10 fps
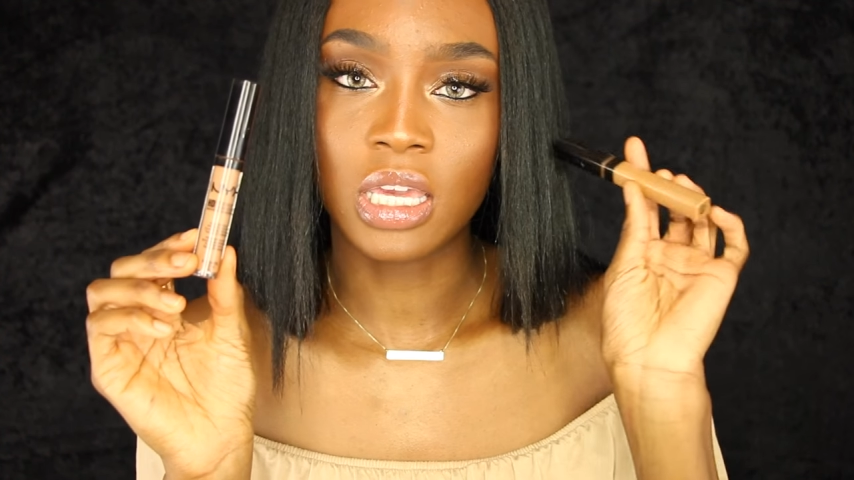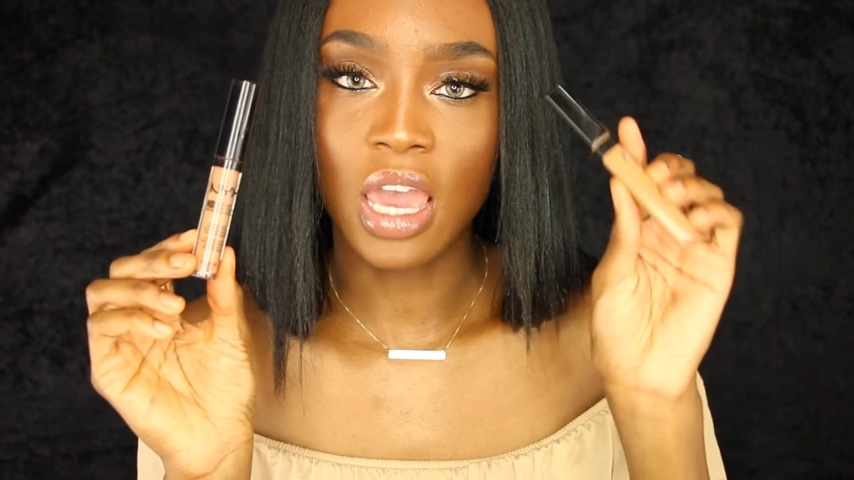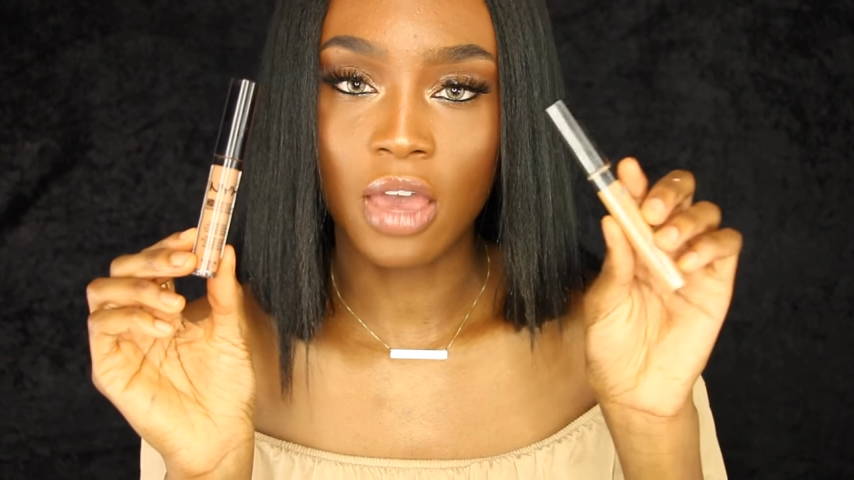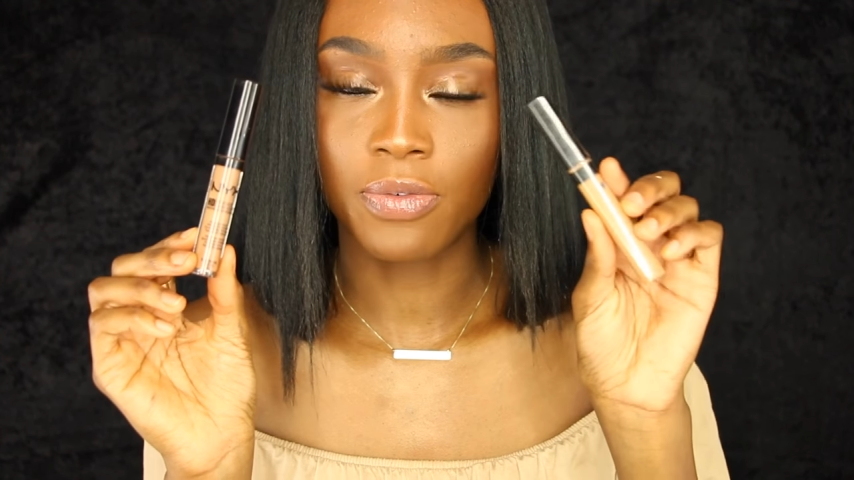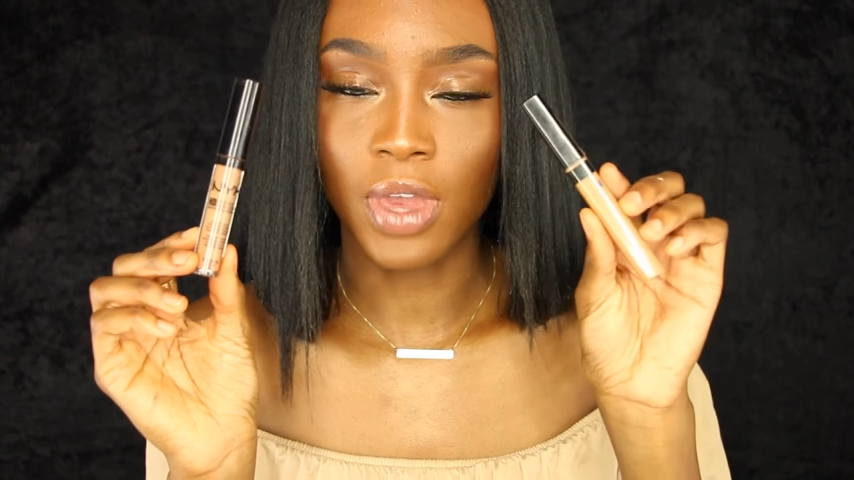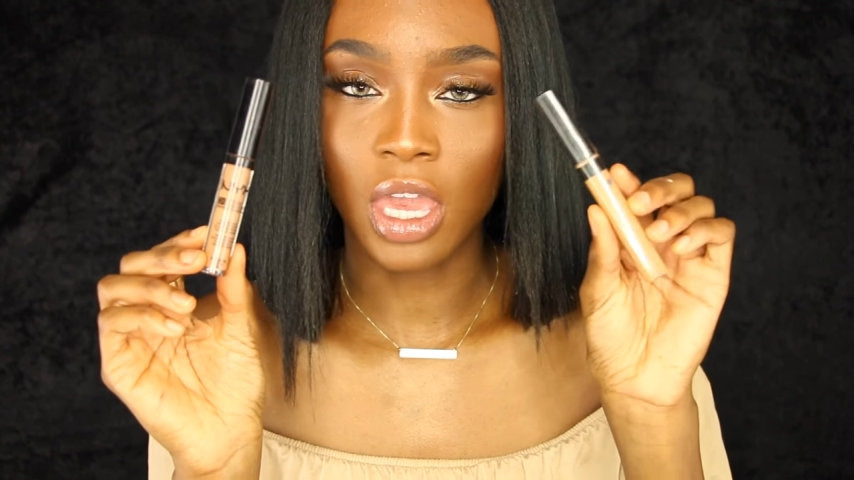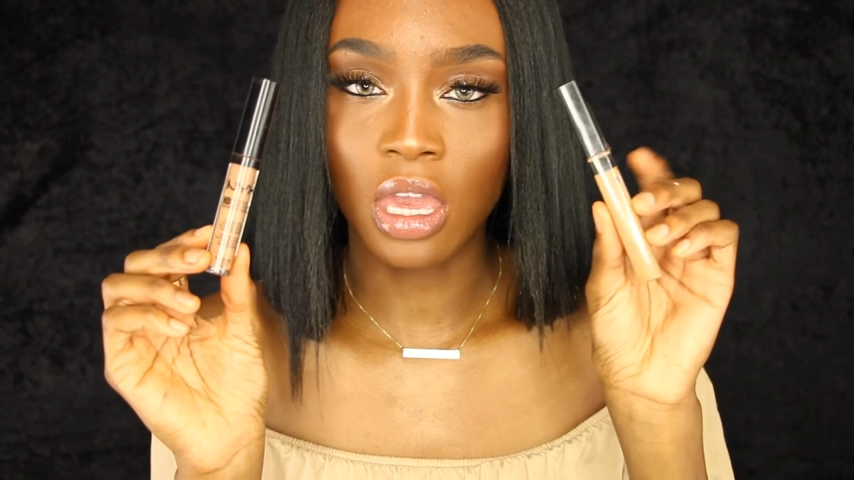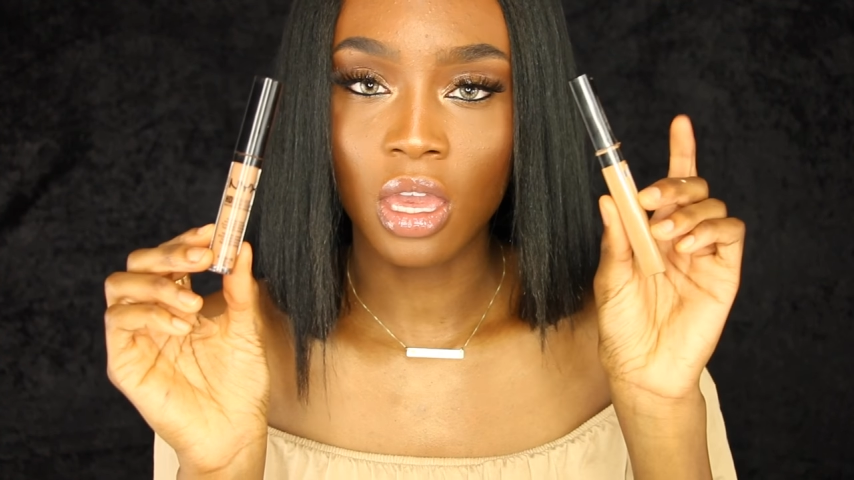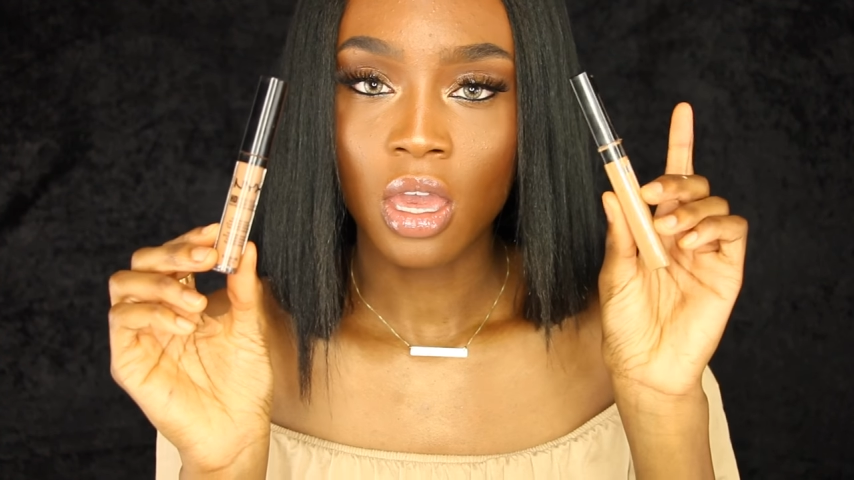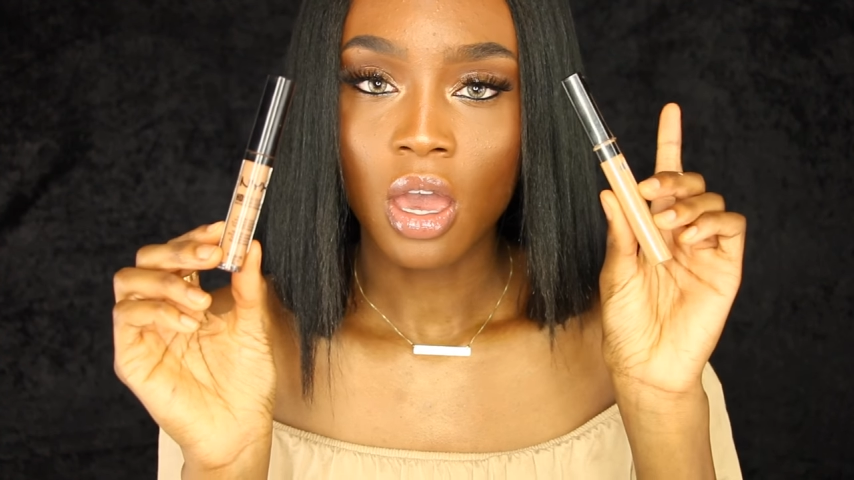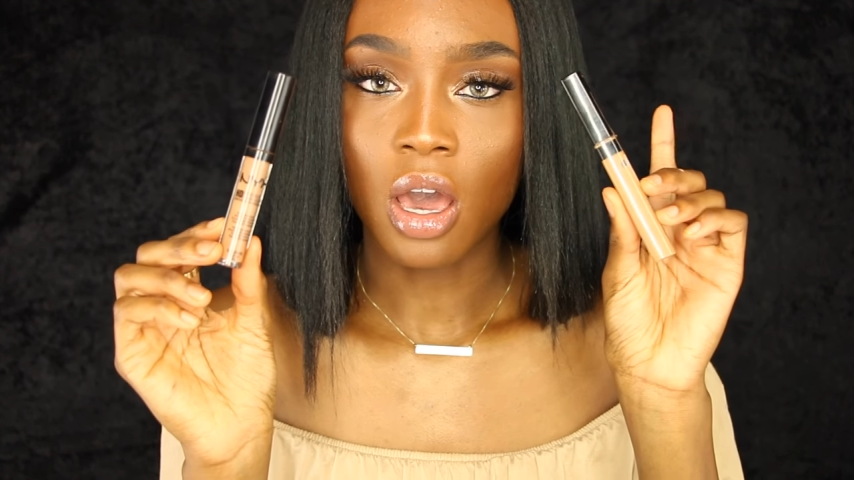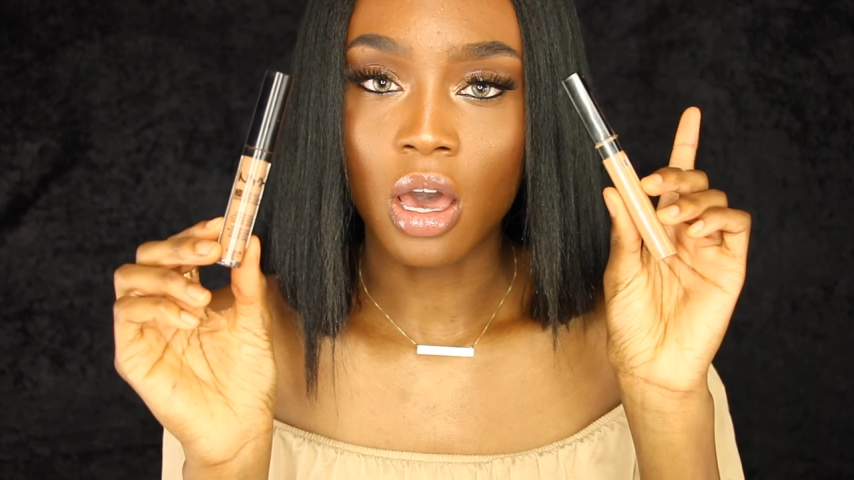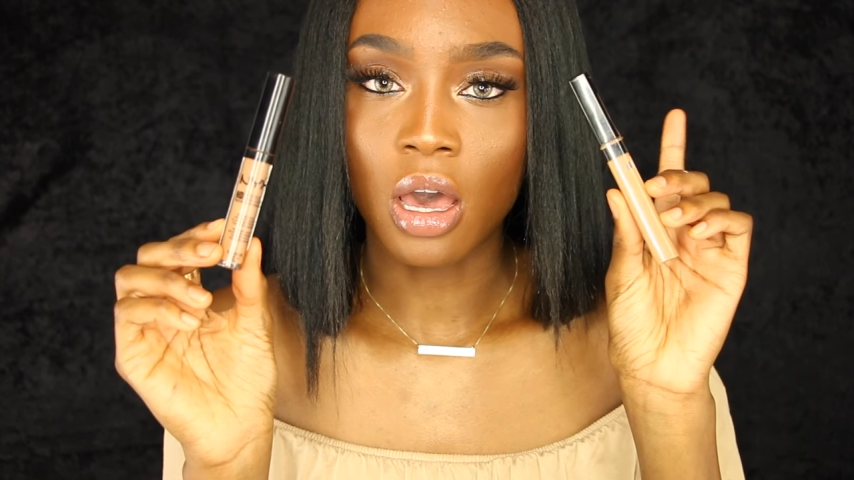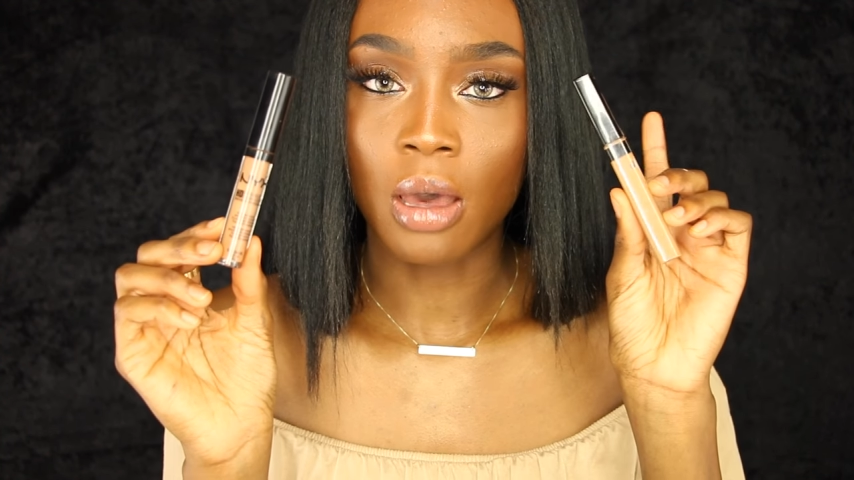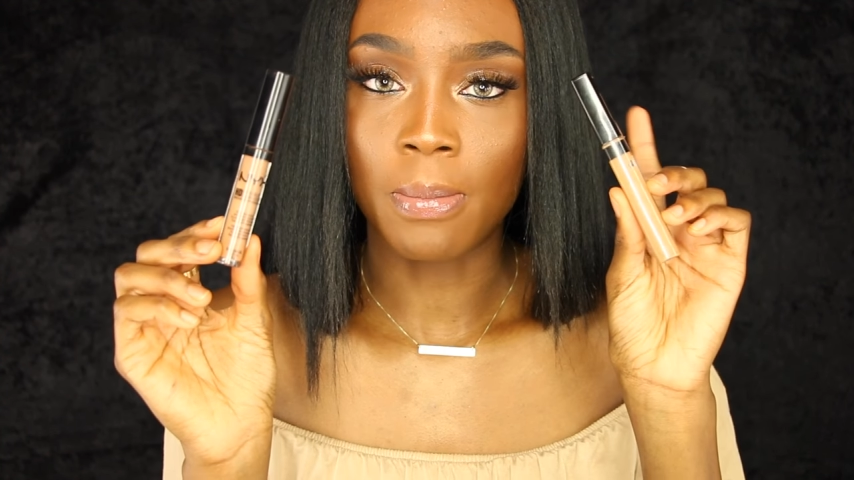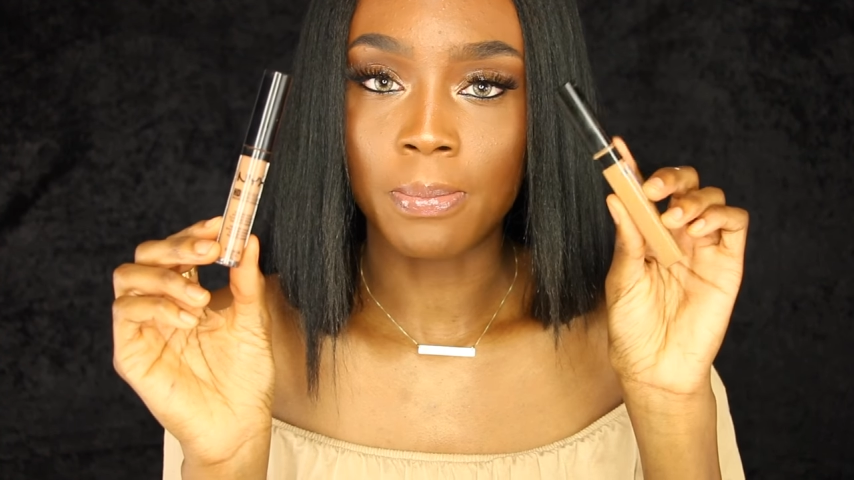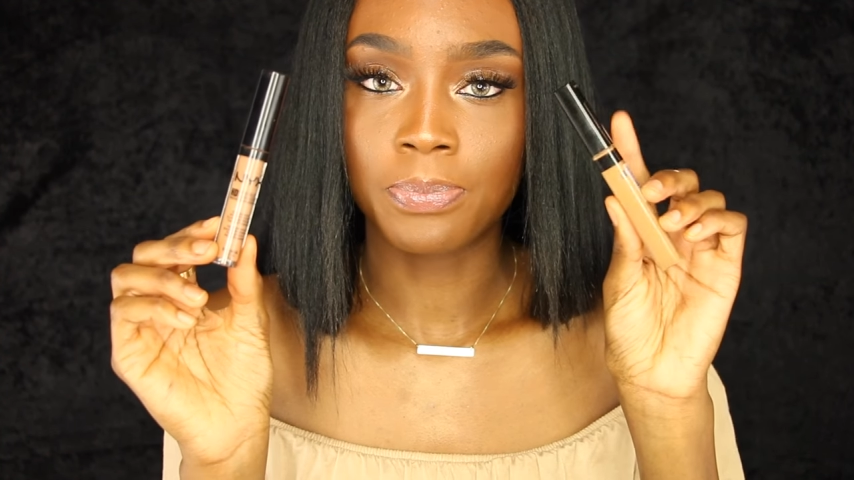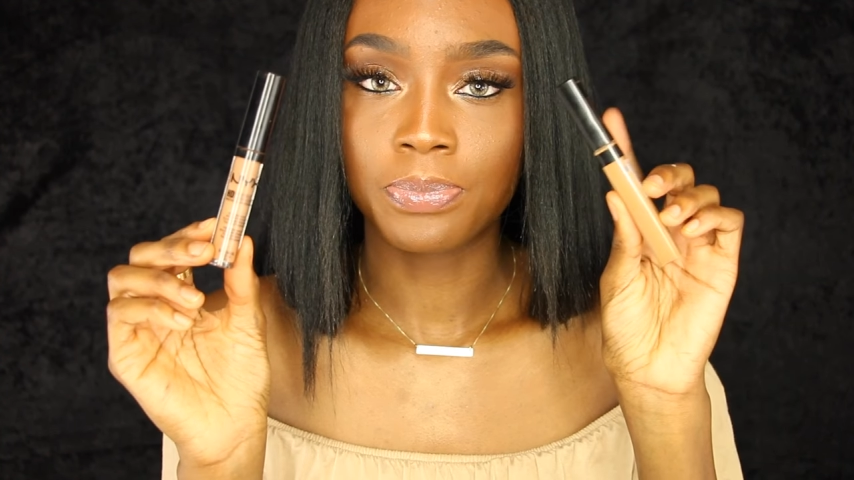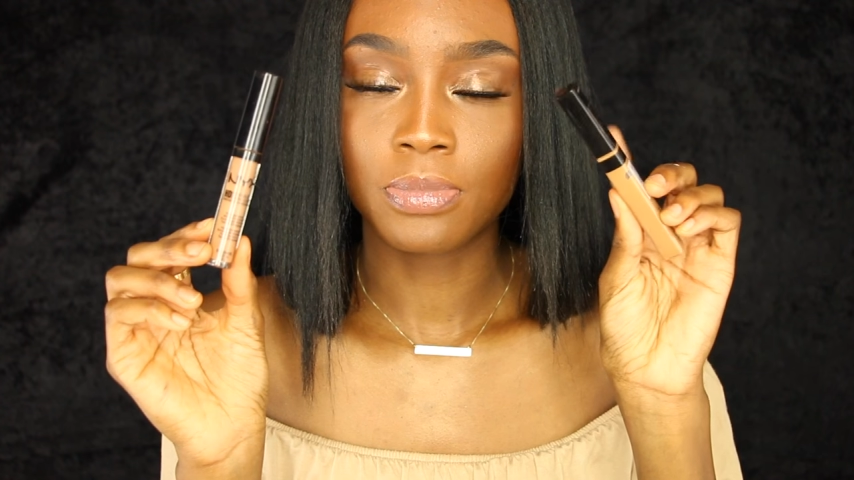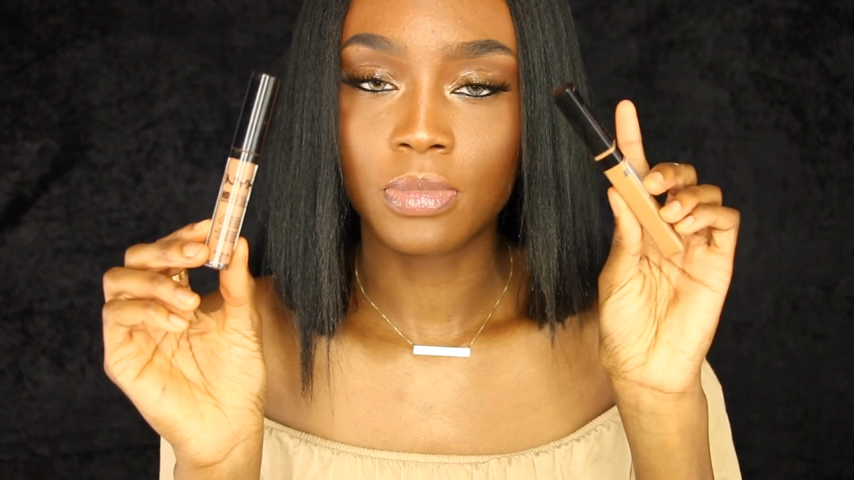cafe um,